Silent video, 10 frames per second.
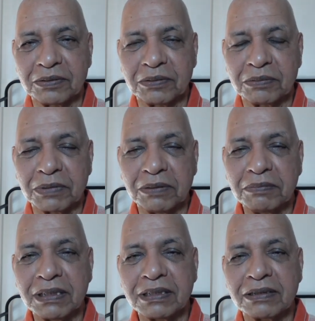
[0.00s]
to
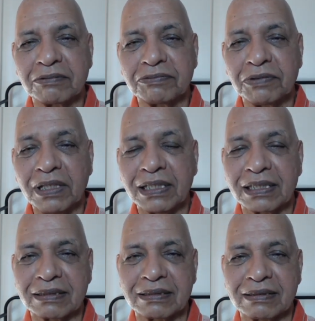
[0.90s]
moments of
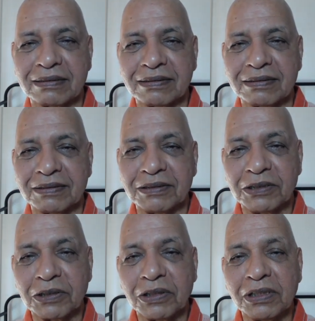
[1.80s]
fullness,
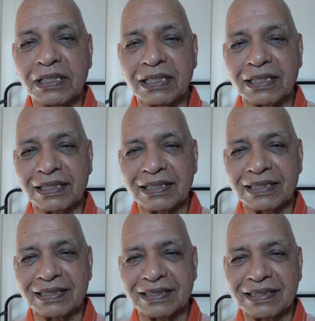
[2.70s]
joy,
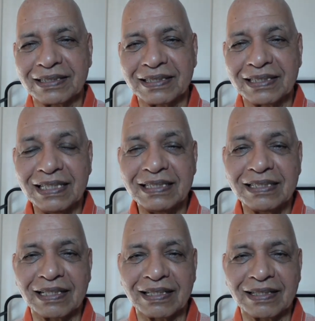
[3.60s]

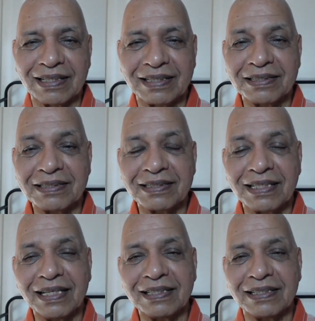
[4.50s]
teaching,
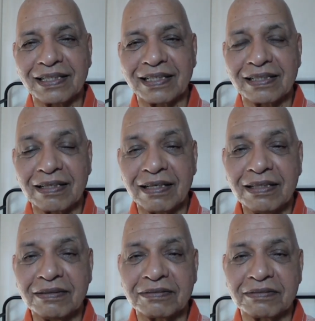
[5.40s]
understanding and
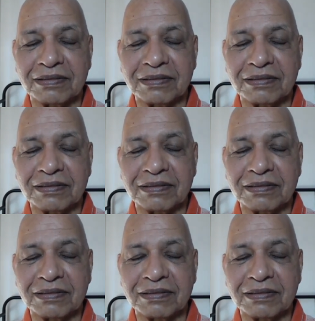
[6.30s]
love,